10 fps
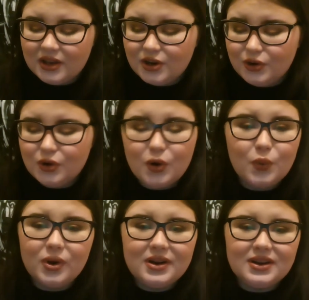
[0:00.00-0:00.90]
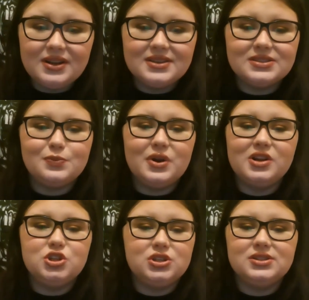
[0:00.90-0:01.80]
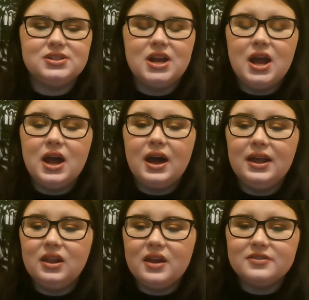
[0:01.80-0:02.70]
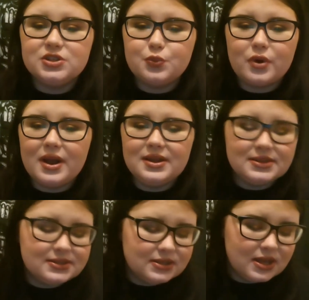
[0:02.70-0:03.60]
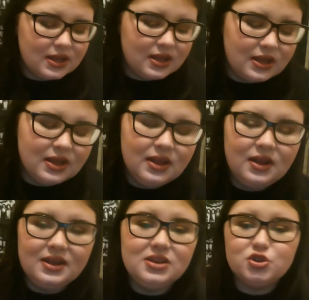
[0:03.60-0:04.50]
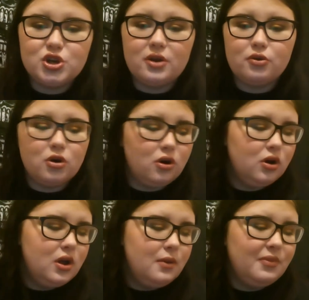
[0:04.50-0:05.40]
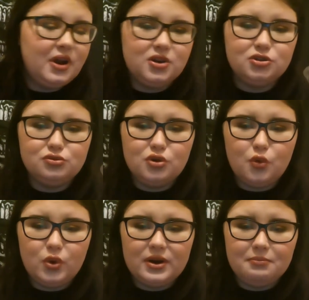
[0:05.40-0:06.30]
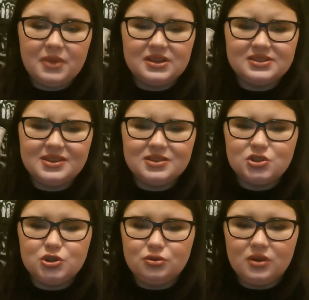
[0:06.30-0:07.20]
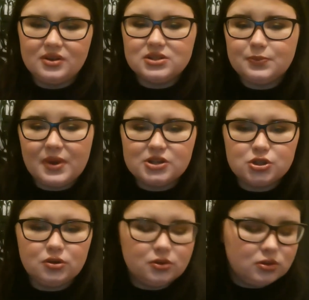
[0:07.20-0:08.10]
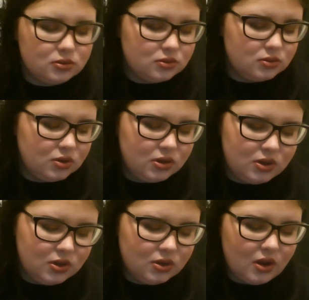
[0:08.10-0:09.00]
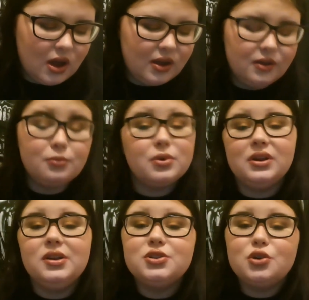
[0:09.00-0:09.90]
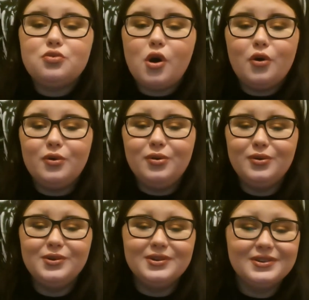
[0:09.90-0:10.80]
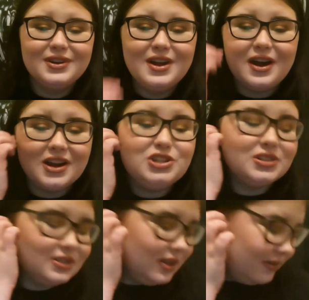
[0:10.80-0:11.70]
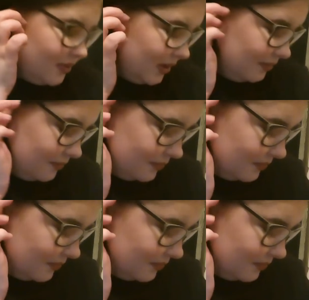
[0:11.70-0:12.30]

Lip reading: don't know what it is, but I love sprays in general, but I don't know what makes these two special. I really don't know. I just love them.